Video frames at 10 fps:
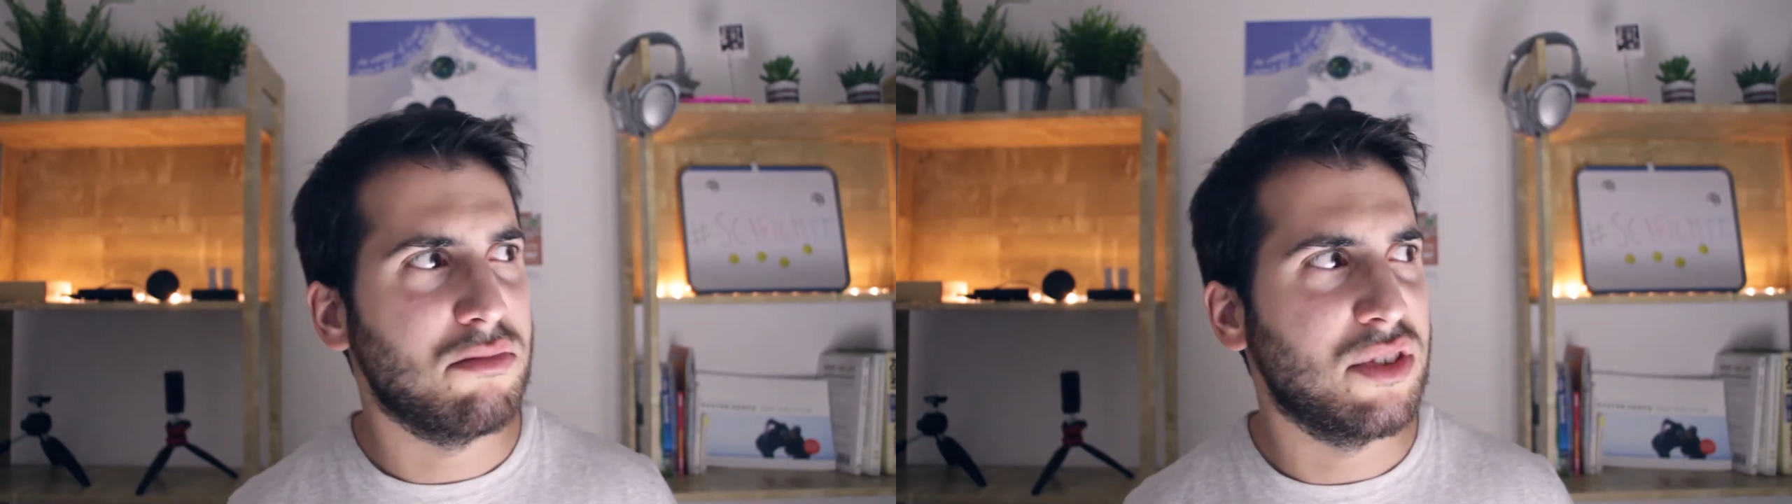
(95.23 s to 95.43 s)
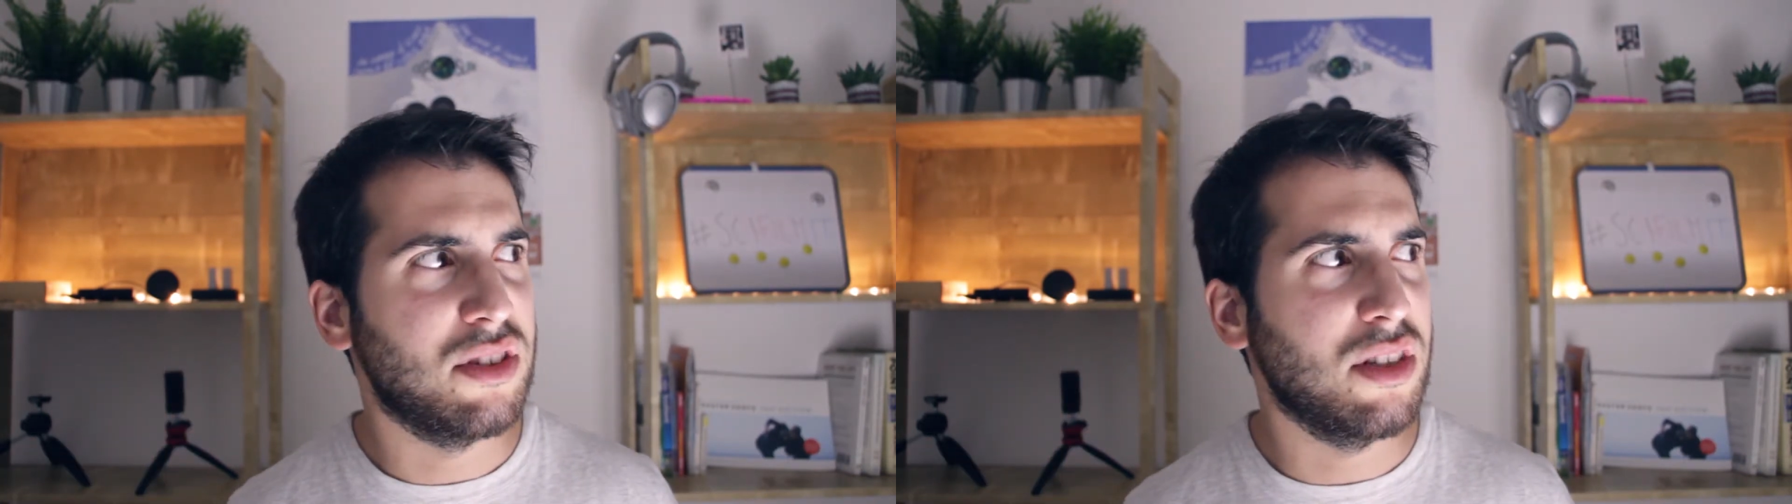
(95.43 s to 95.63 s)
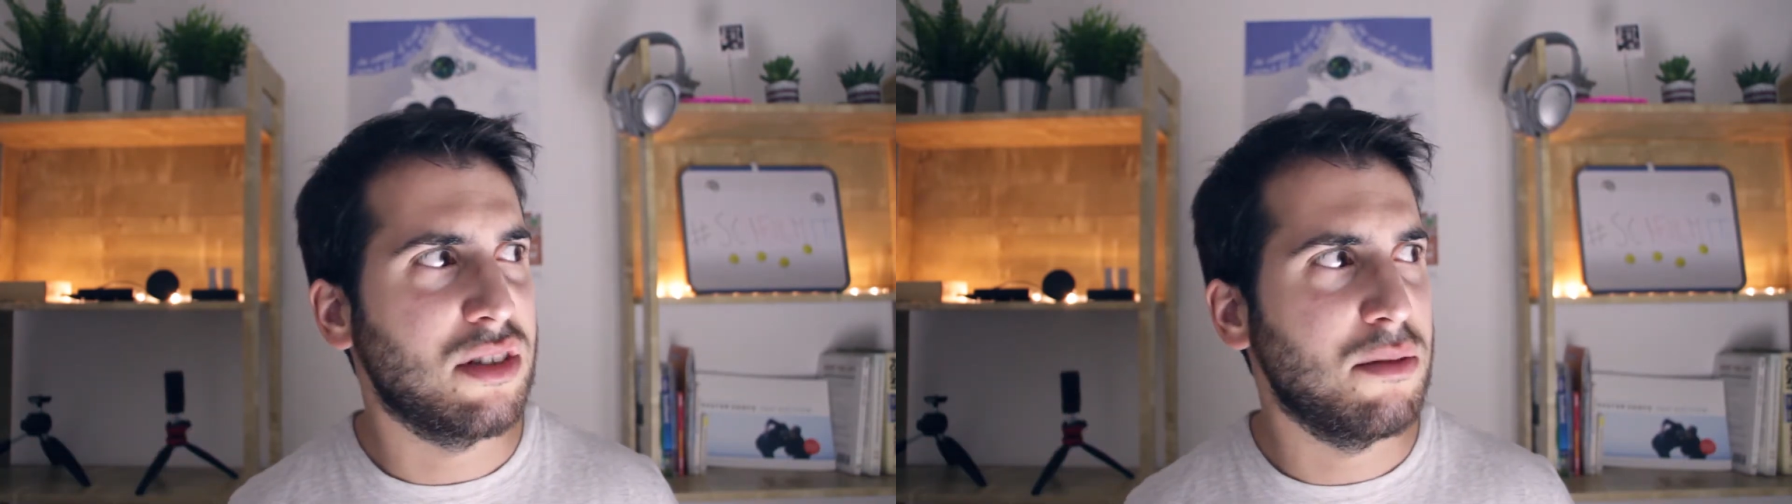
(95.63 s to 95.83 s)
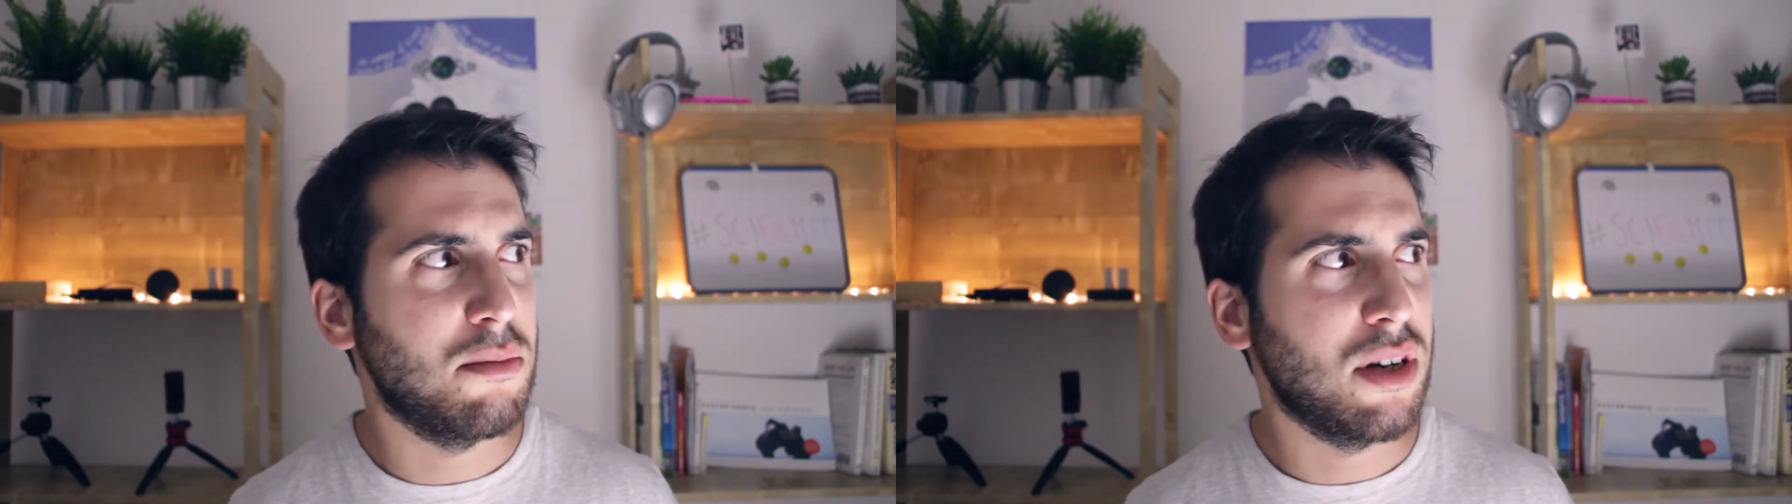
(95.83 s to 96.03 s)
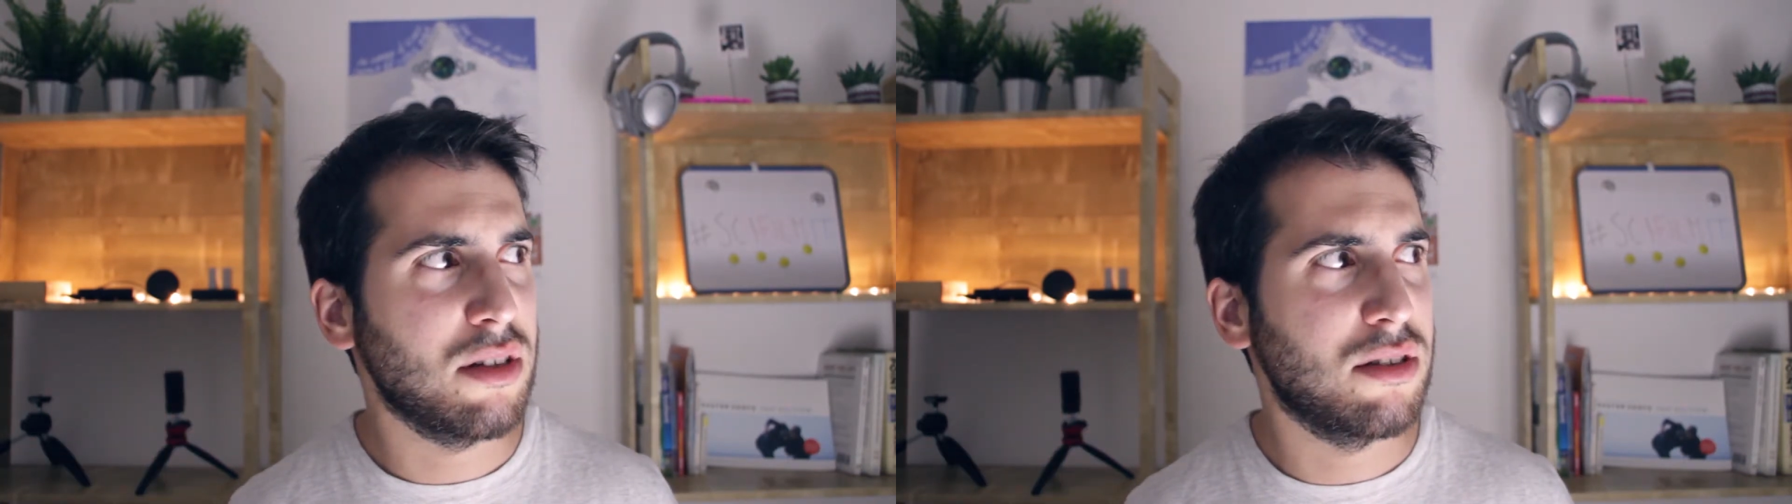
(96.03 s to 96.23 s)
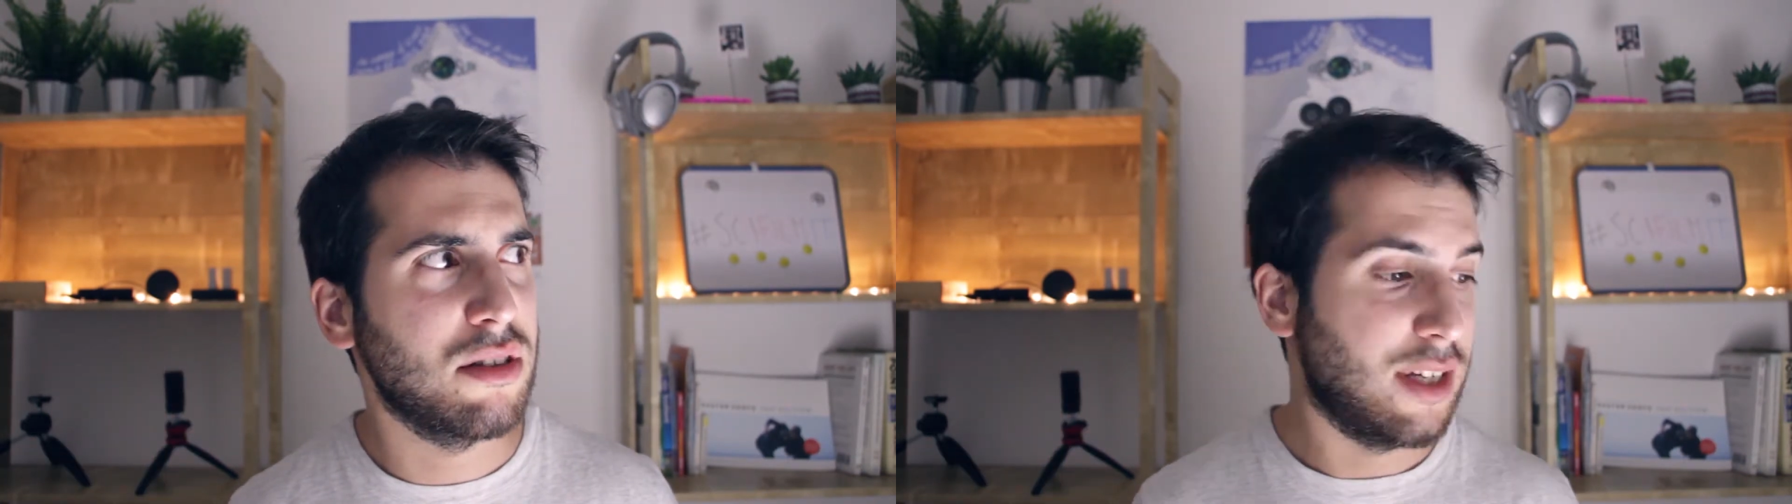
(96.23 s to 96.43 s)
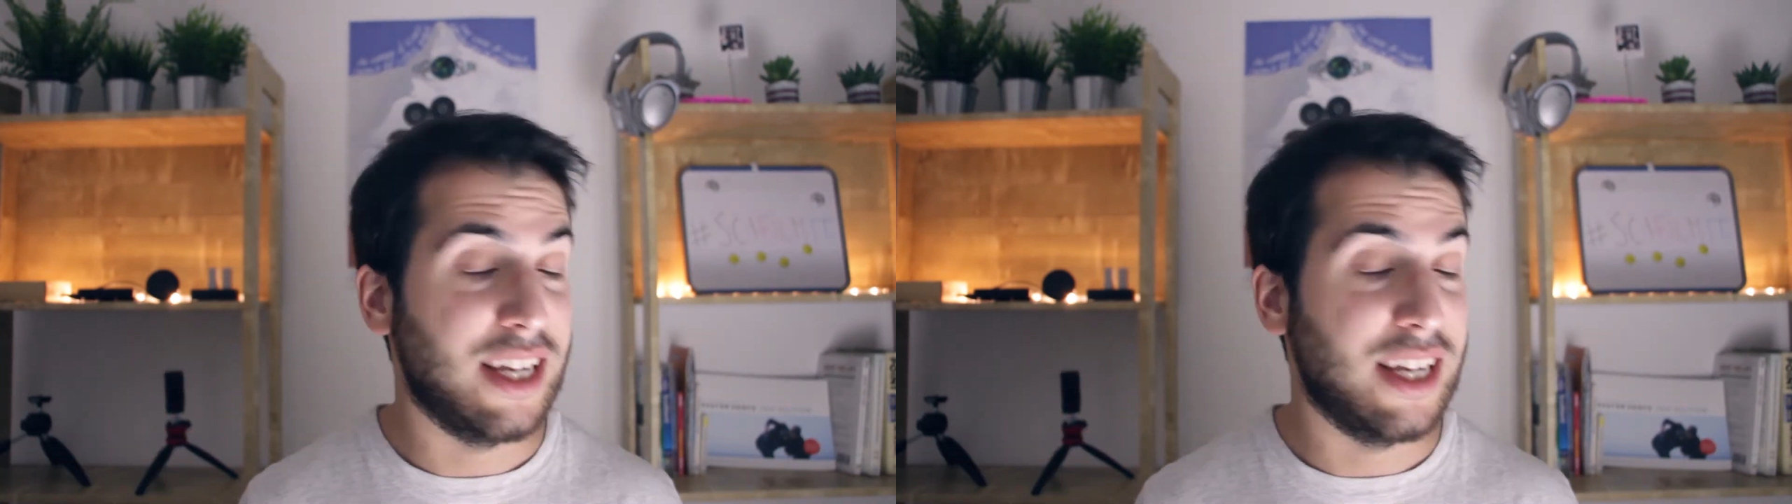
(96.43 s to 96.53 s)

60 bucks